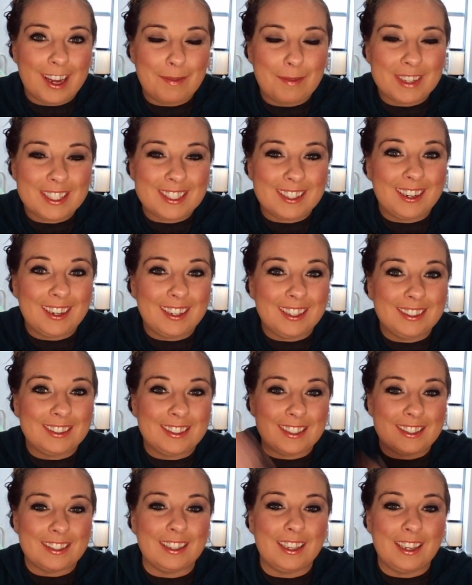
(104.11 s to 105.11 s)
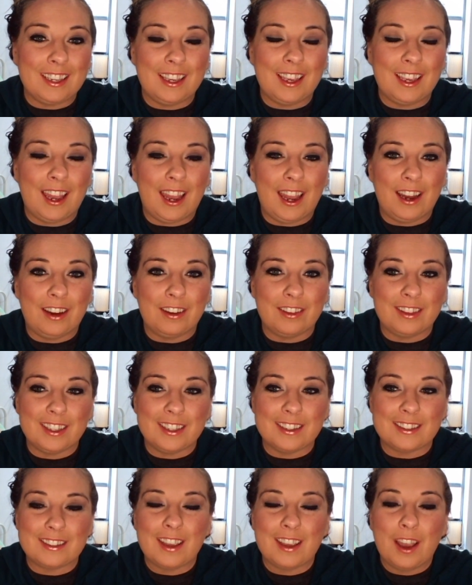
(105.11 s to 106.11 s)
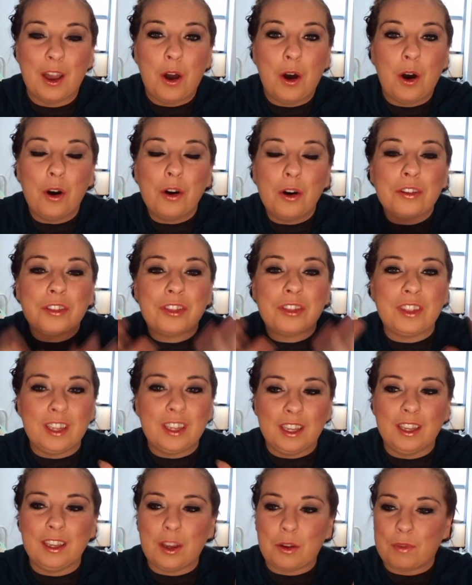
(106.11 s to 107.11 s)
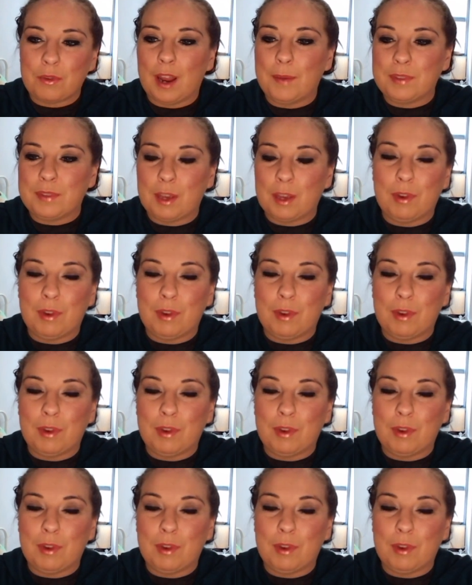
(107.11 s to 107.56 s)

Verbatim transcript: I'm excited to see how this whole thing wraps up.